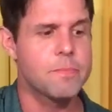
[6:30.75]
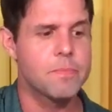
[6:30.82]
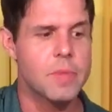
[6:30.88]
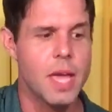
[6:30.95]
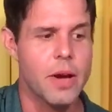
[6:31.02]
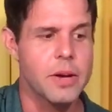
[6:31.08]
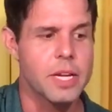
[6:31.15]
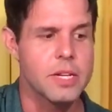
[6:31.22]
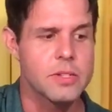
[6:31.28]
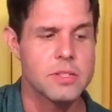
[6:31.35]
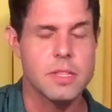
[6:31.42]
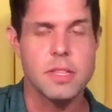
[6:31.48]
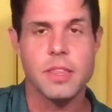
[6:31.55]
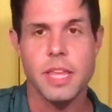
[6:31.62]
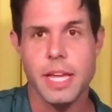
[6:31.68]
Now, here's
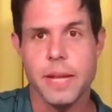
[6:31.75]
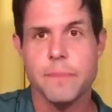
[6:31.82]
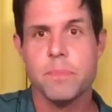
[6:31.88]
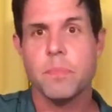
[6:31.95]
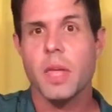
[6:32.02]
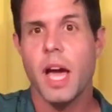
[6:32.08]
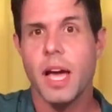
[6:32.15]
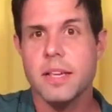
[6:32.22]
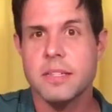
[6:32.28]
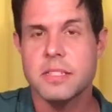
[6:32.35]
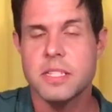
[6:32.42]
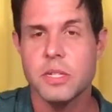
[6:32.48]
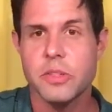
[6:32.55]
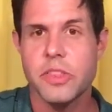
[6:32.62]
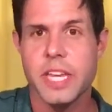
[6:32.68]
the thing. I
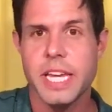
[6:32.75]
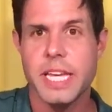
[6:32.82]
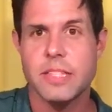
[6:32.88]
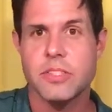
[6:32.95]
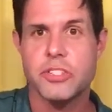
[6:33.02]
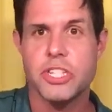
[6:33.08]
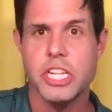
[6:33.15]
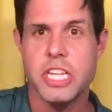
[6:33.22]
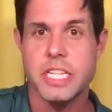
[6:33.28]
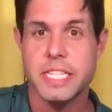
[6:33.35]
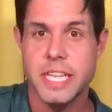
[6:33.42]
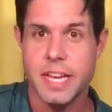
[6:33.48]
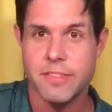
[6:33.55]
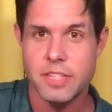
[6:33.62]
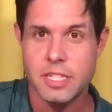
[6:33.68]
still think it's
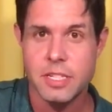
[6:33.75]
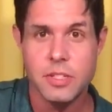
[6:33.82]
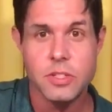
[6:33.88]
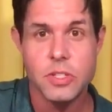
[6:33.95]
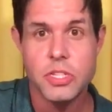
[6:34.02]
G7.